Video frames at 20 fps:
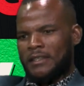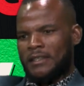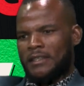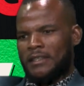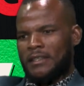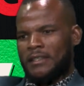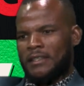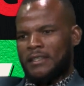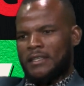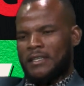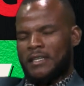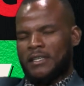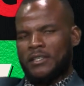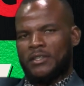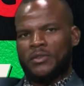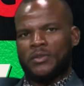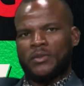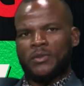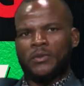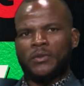Yeah,
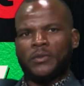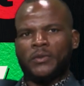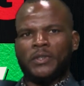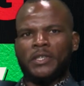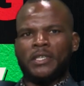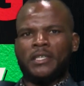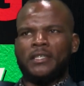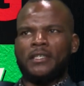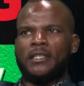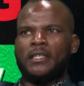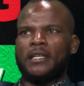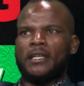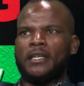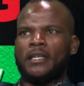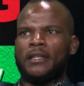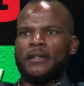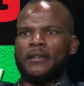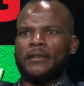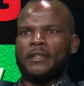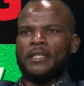so in
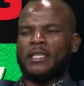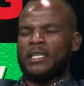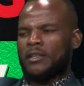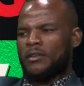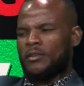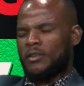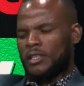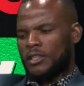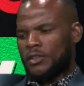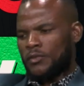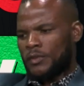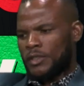accordance